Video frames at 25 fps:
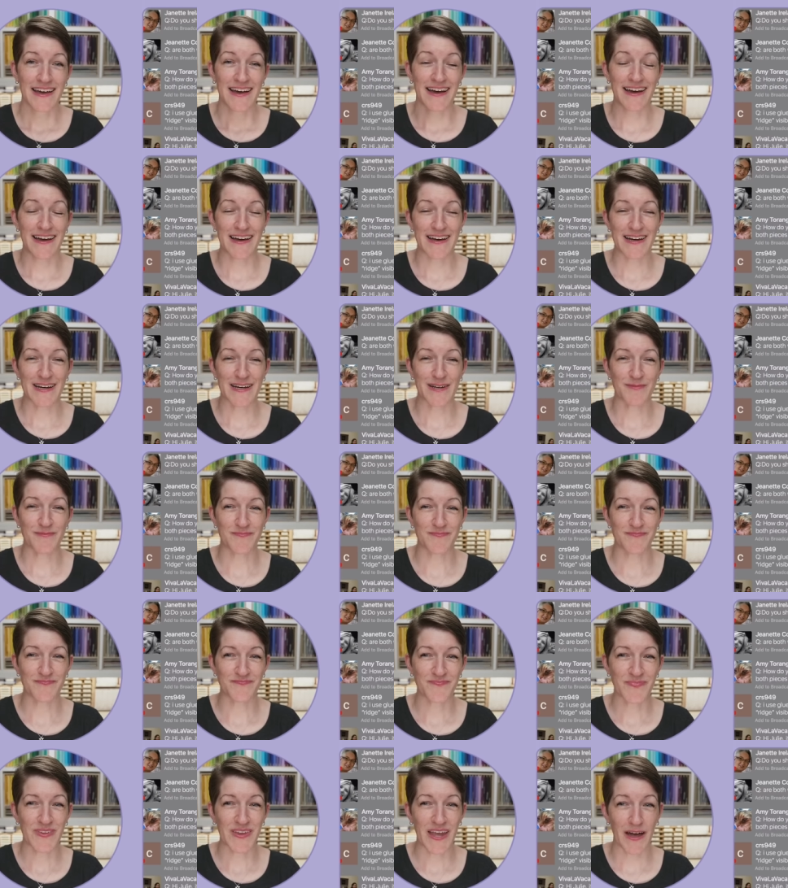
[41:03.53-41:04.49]

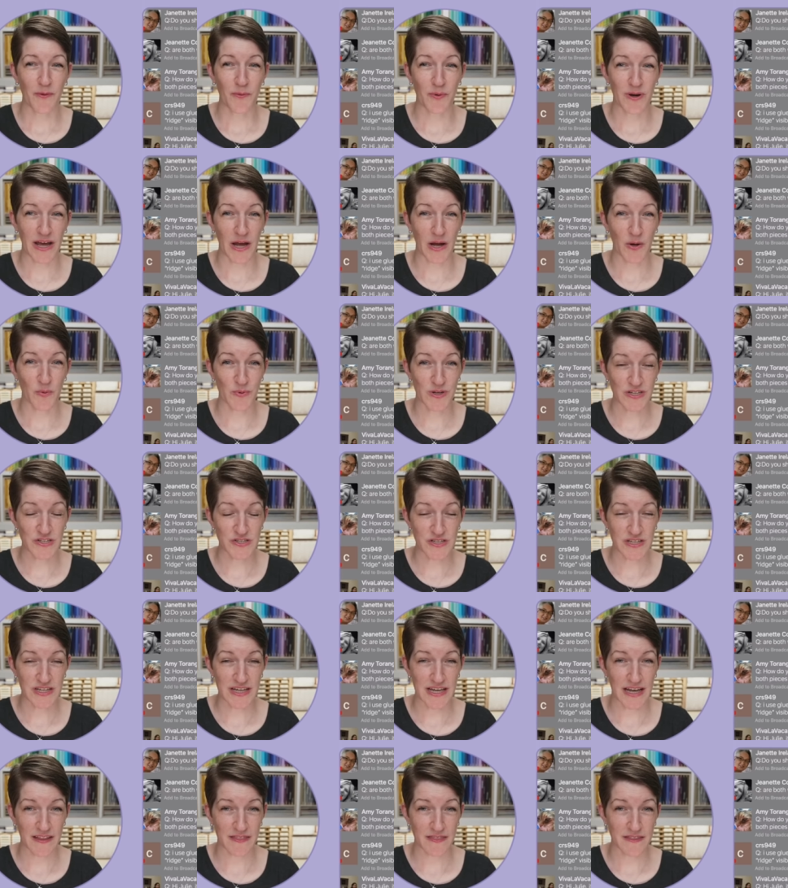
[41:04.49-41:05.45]
Um, when I
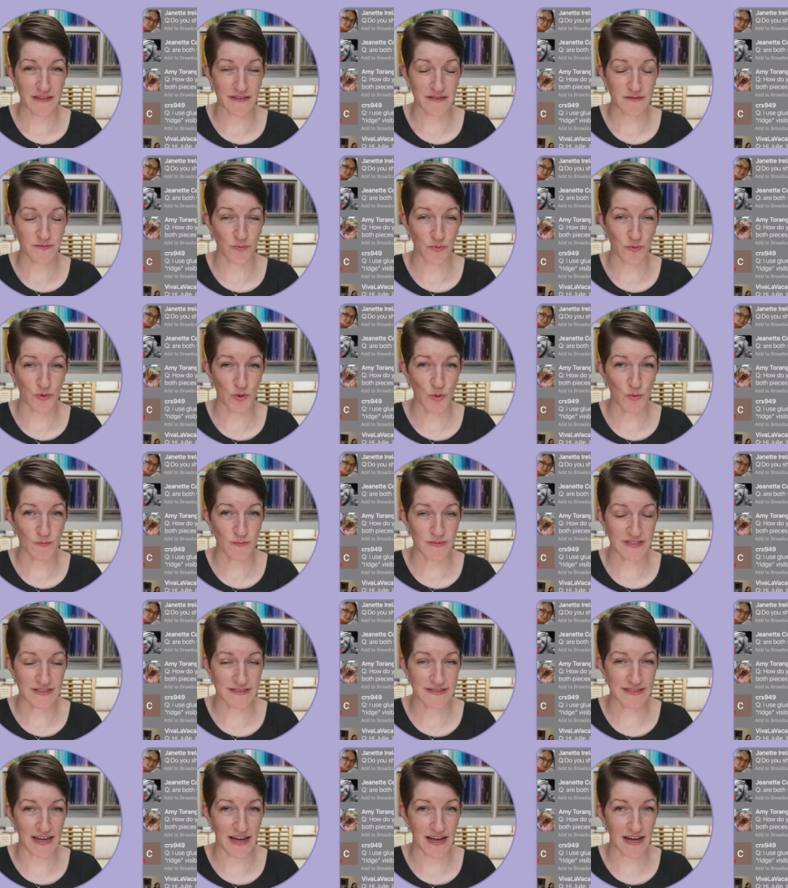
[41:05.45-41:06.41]
originally had this room
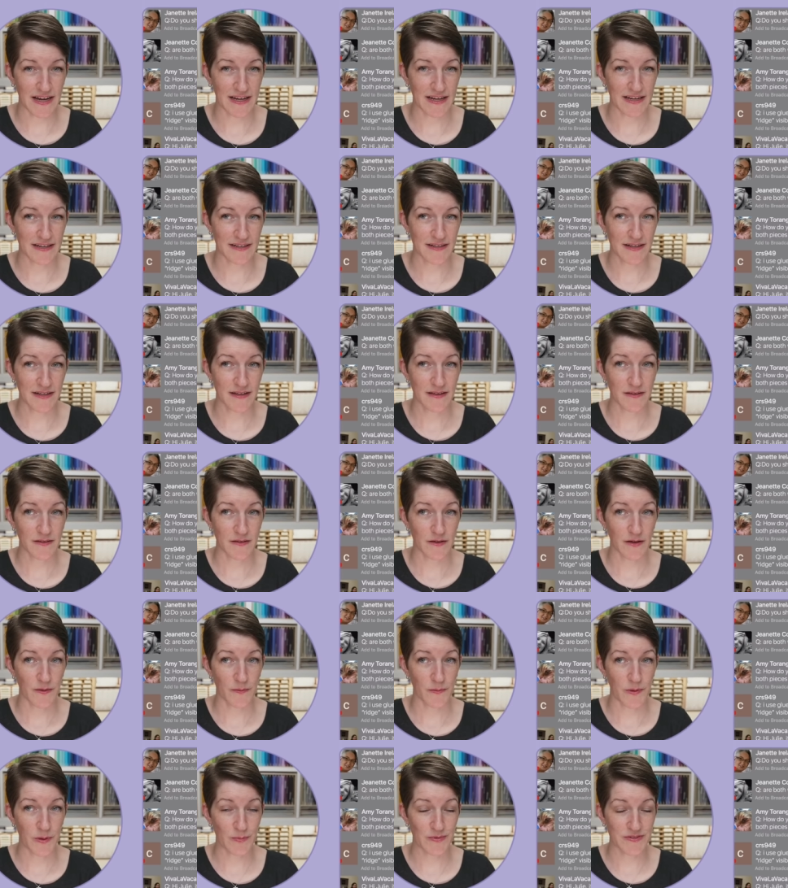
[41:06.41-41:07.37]
designed,
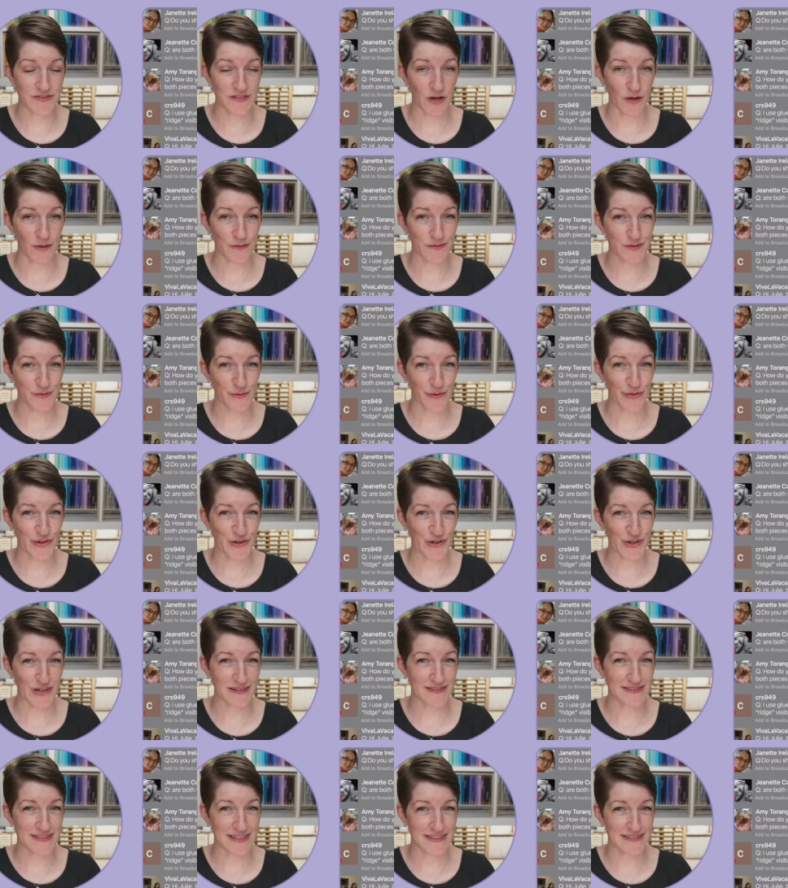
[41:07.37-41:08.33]
it was also
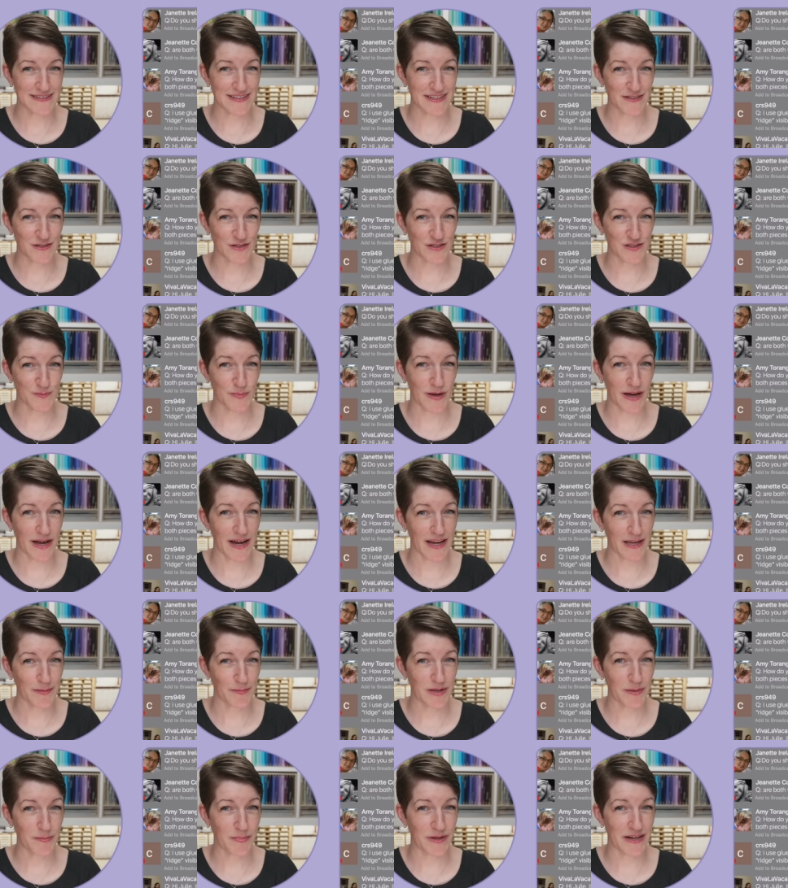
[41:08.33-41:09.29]
36 inches
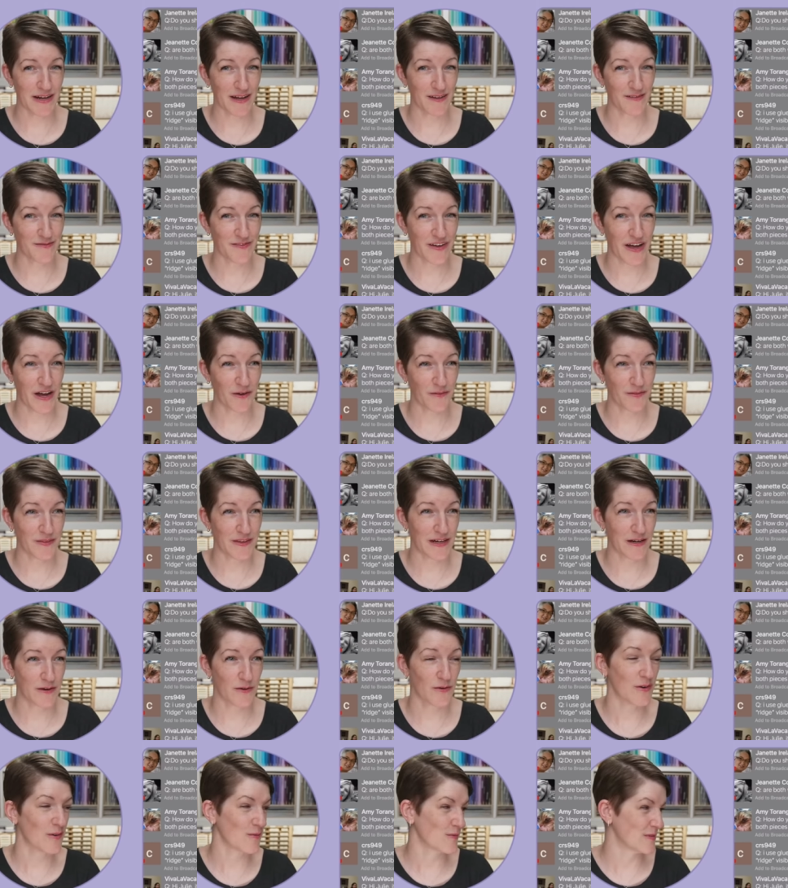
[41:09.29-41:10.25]
behind me, but I found
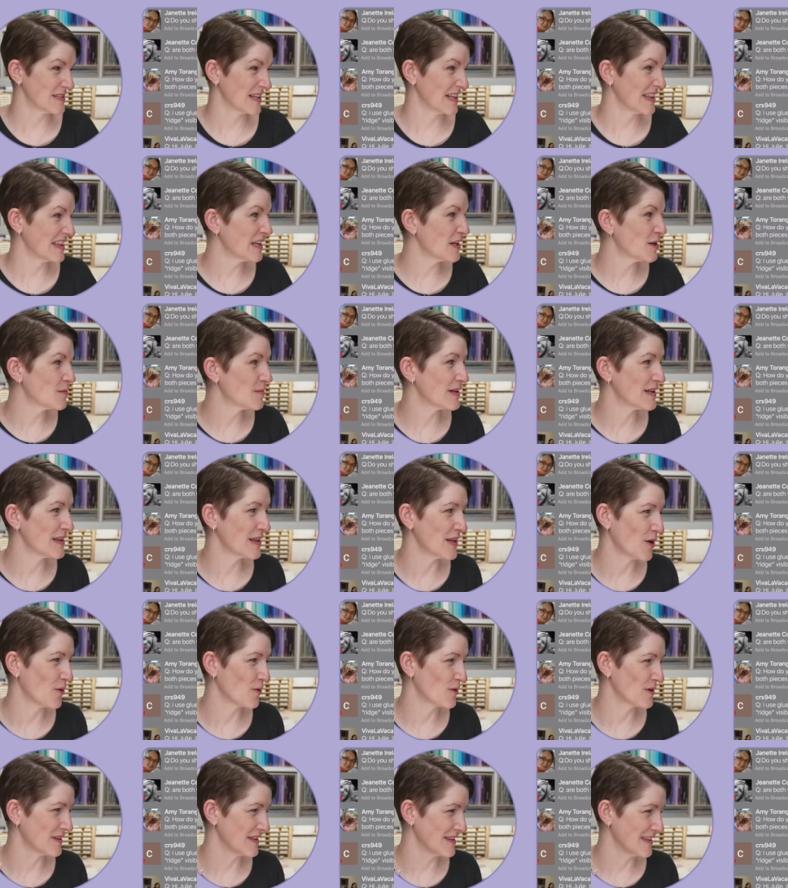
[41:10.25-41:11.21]
that, or it was a little bit
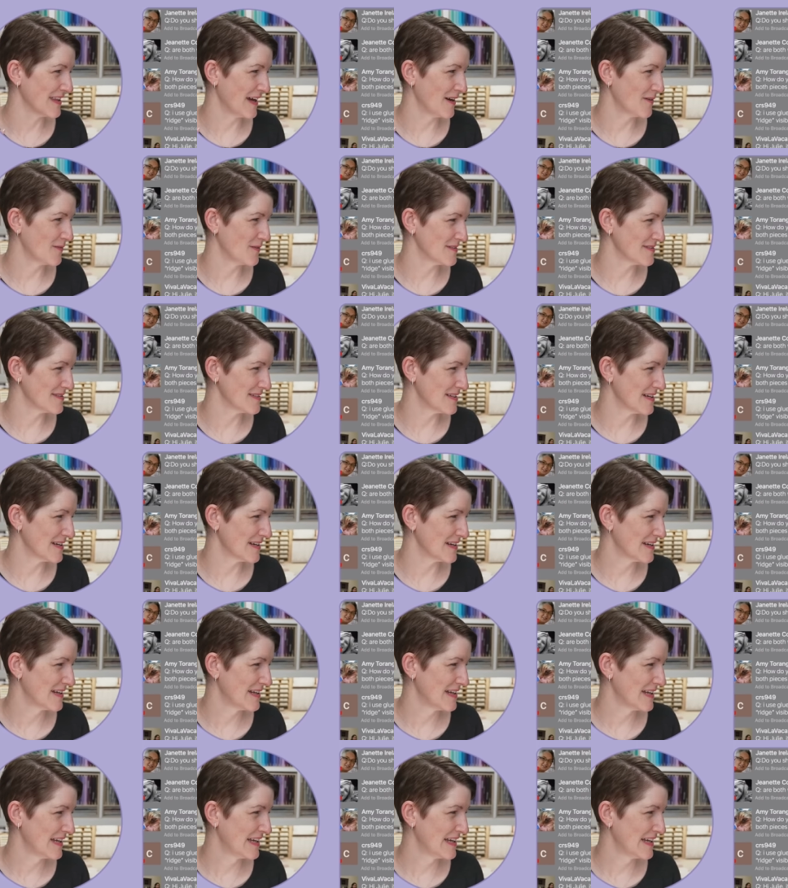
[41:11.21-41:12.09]
lower than that, wasn't it?